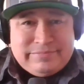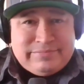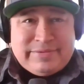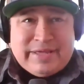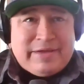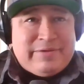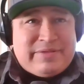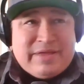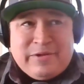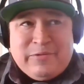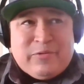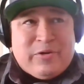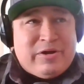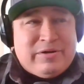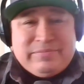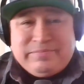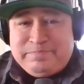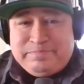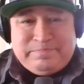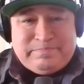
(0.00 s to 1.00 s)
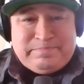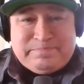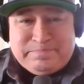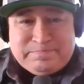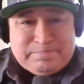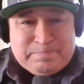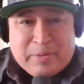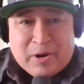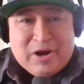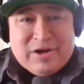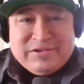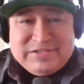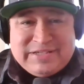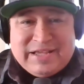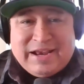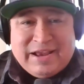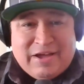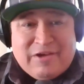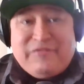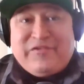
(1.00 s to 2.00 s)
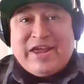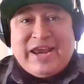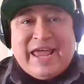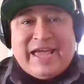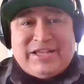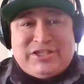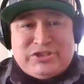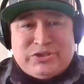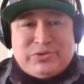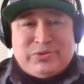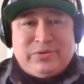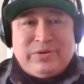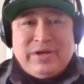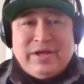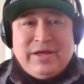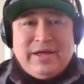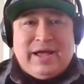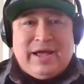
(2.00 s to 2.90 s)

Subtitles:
they run part of LA too.